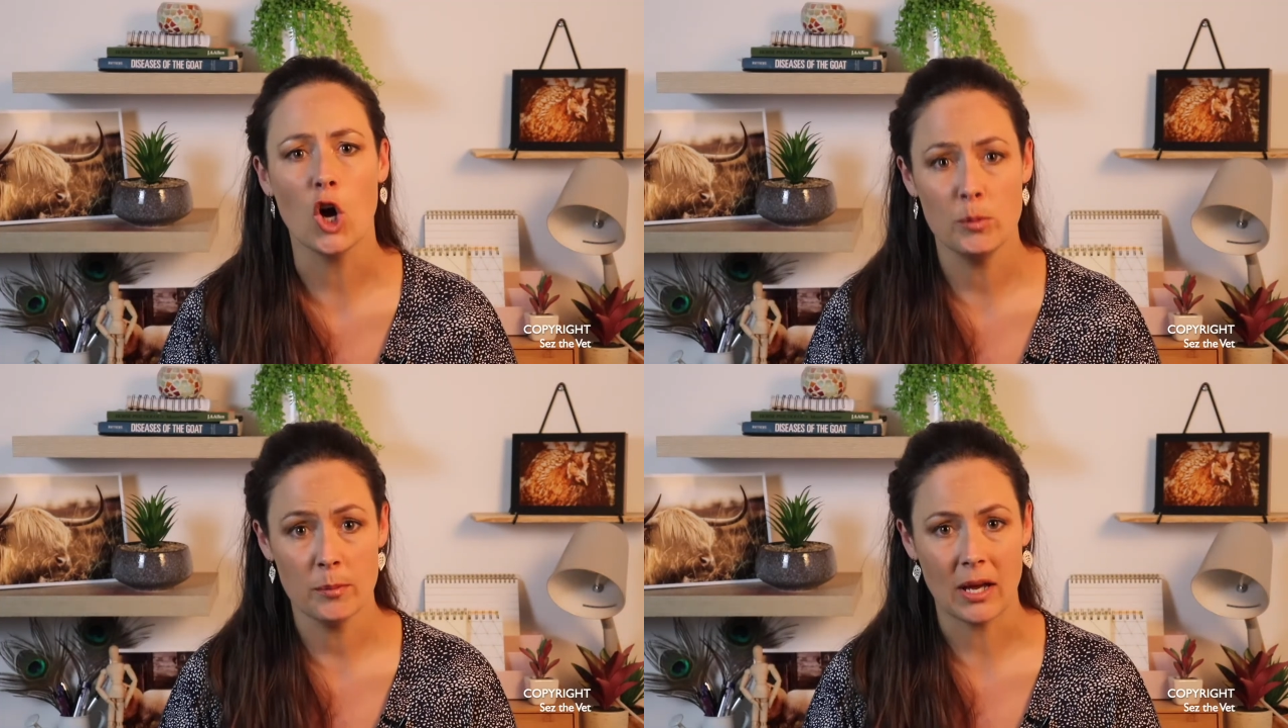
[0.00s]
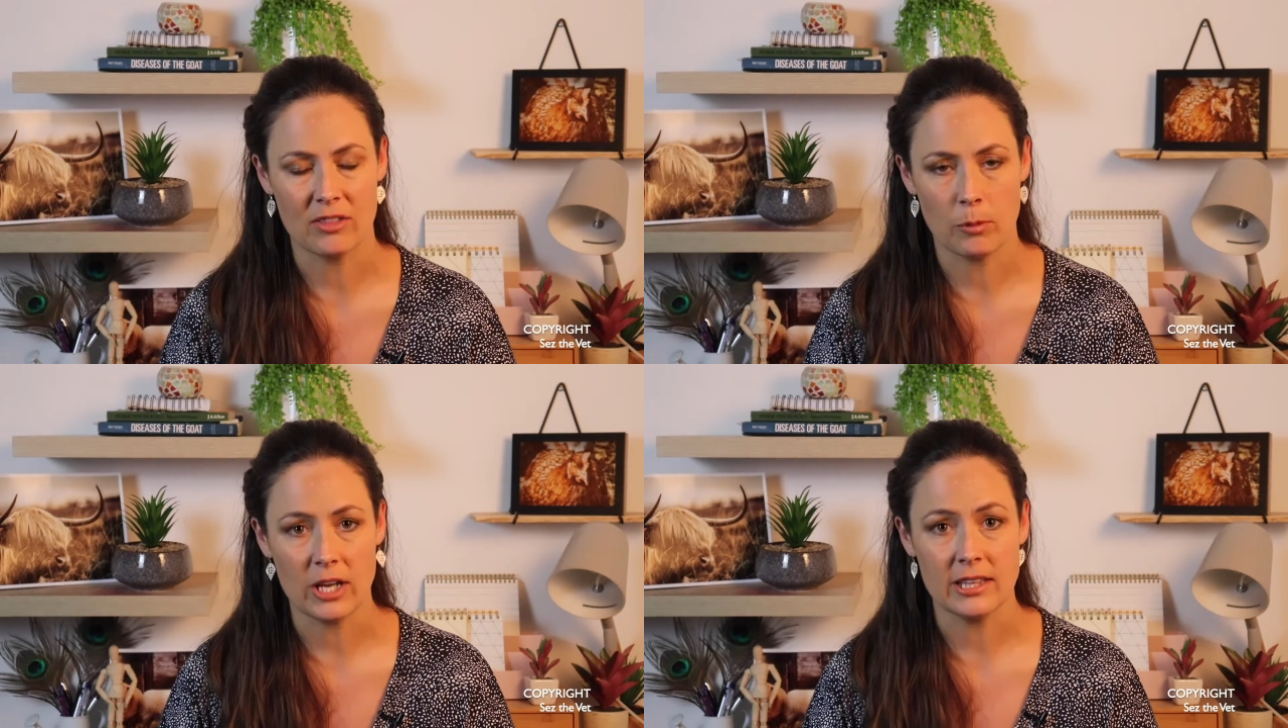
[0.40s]
open
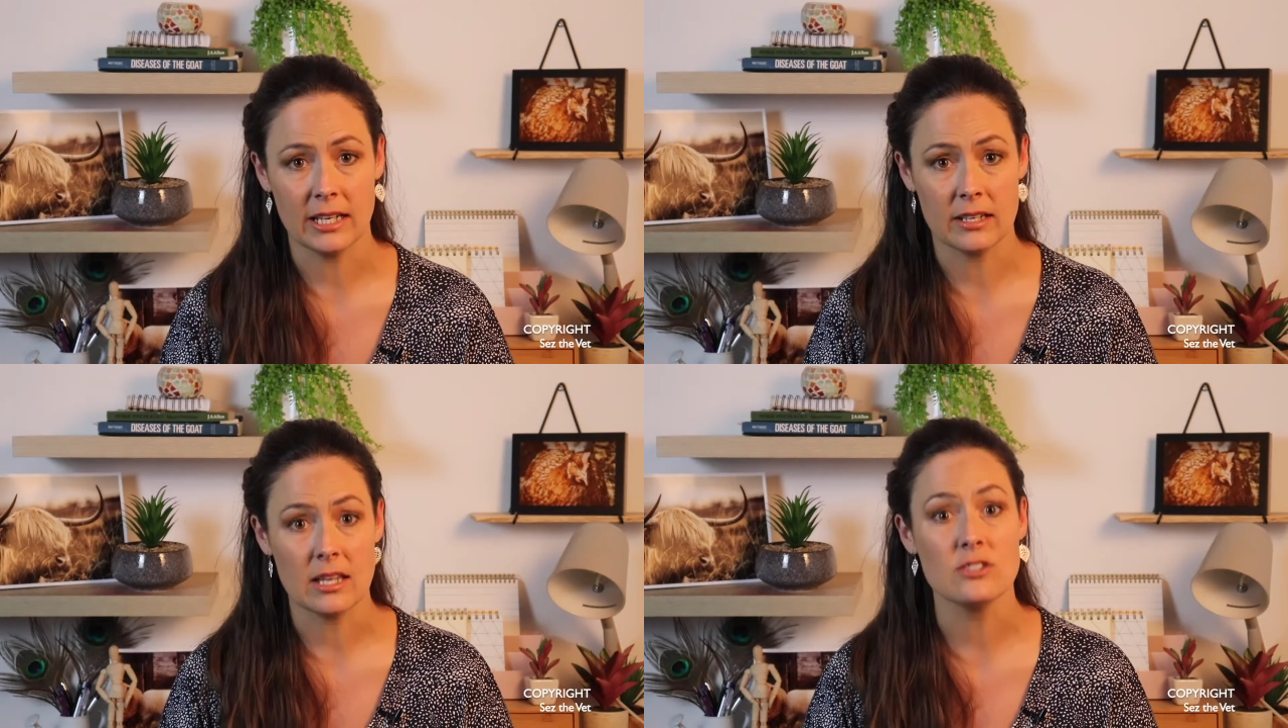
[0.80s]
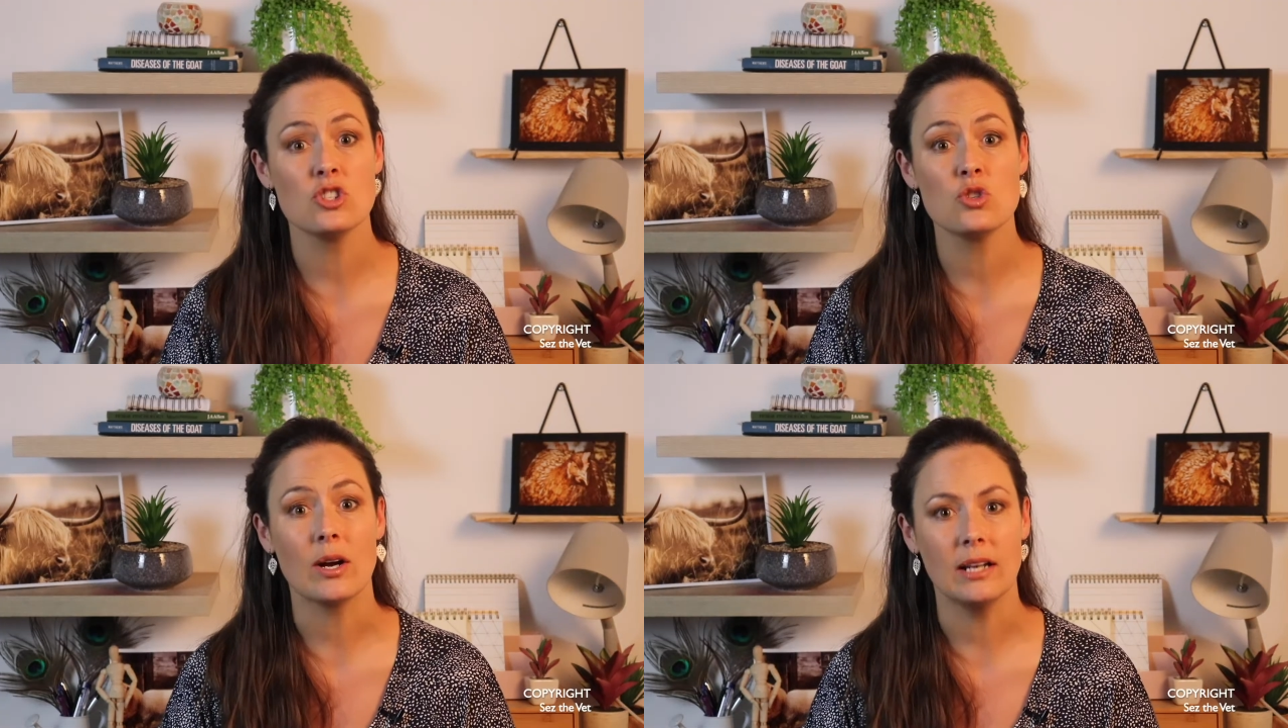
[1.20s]
mouth breathing and
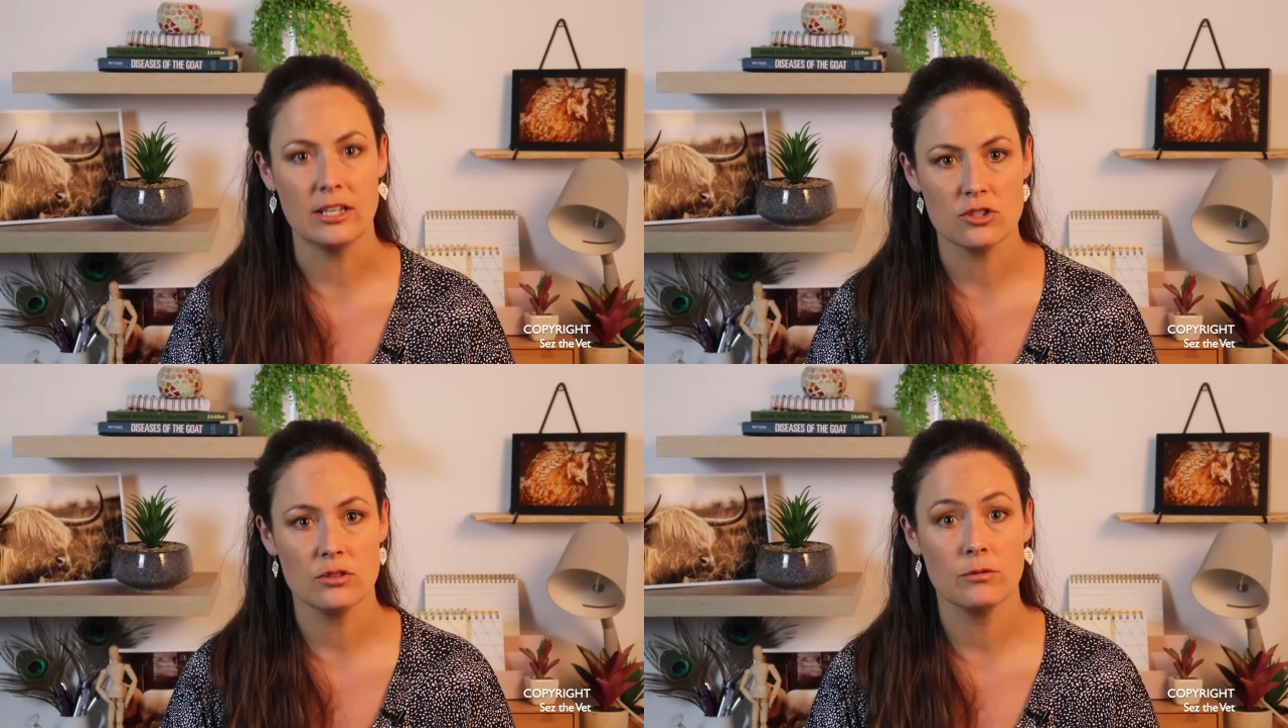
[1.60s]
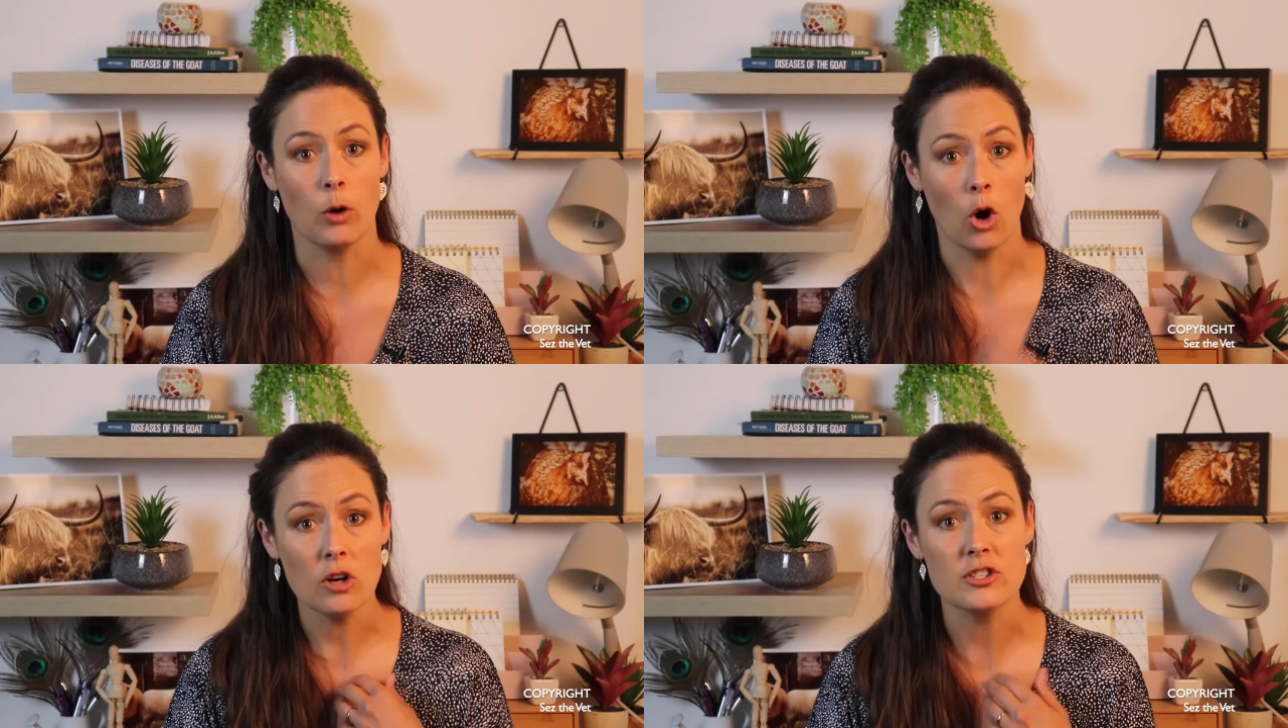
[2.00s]
struggling
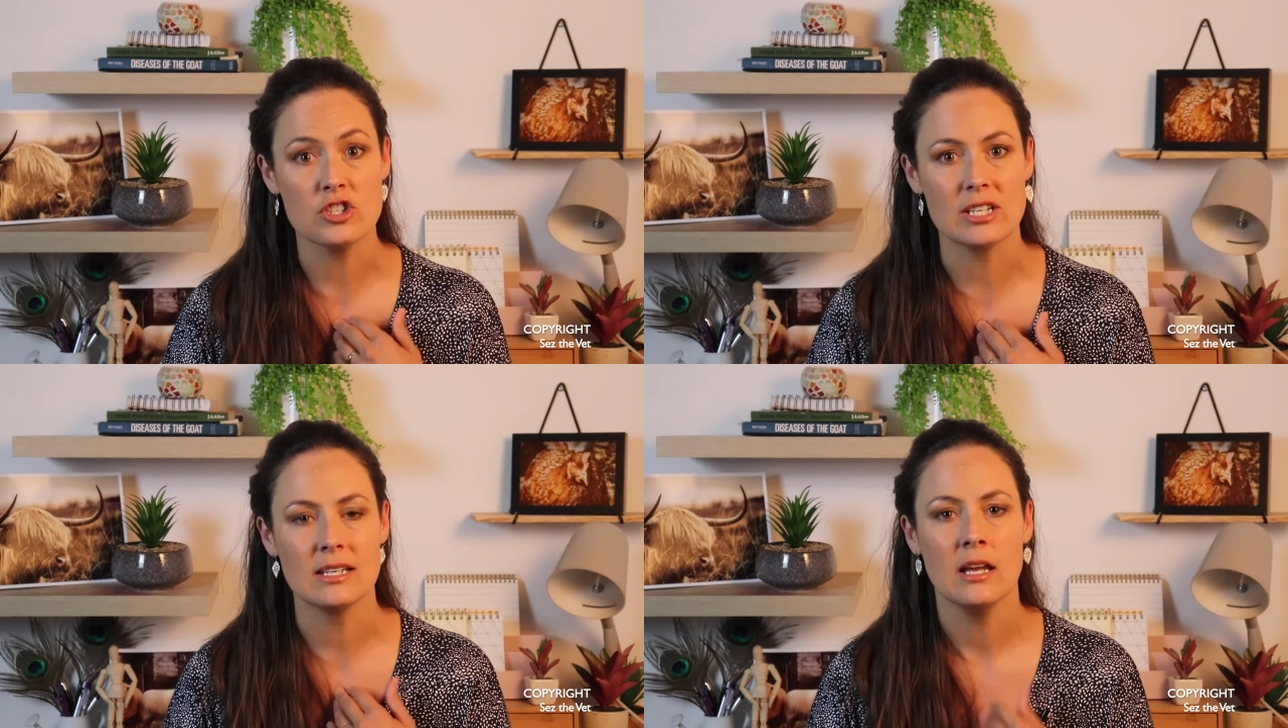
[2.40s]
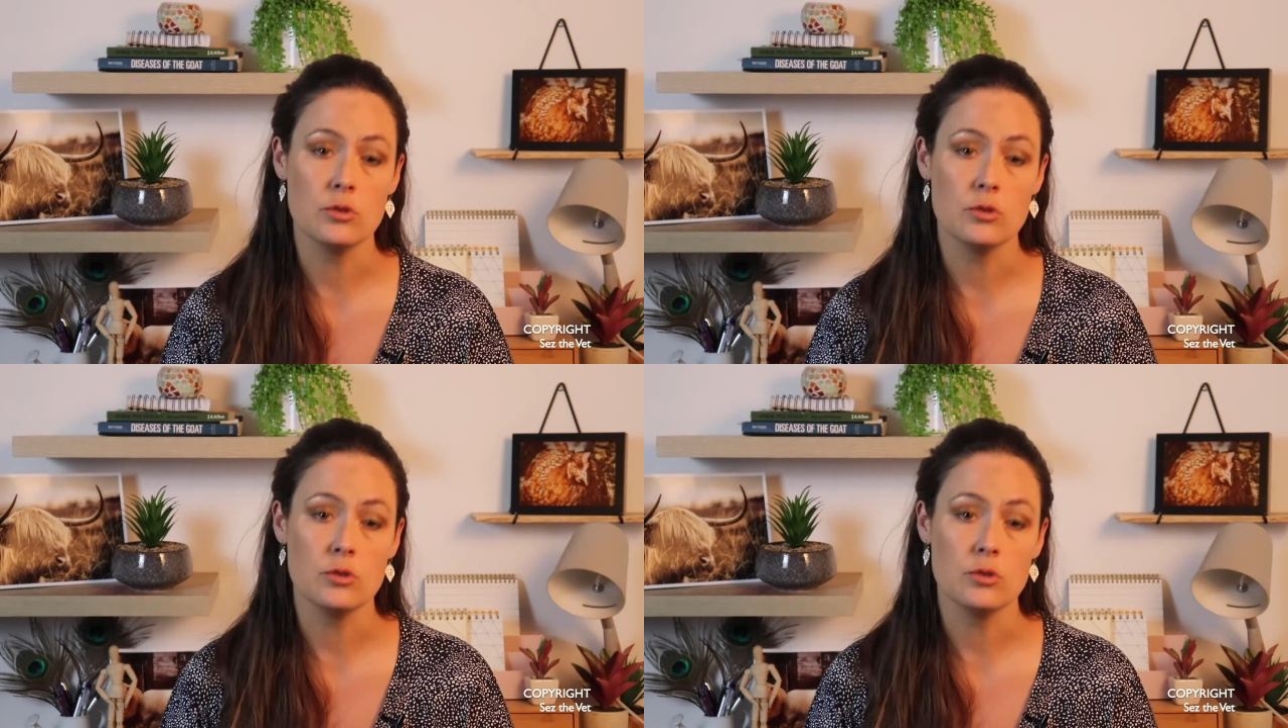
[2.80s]
for oxygen,